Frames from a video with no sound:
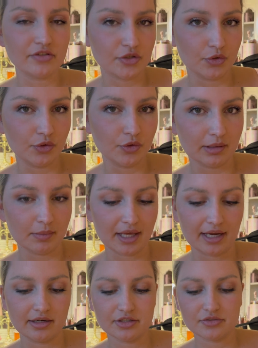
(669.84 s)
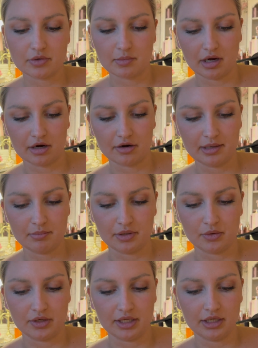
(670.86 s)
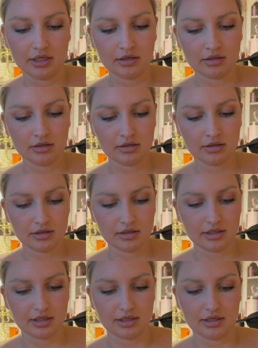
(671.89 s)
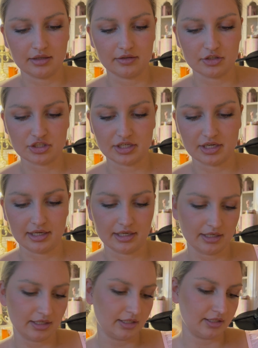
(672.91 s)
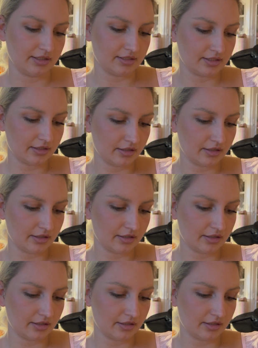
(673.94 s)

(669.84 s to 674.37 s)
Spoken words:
two lip liners from Ariana Beauty in the shades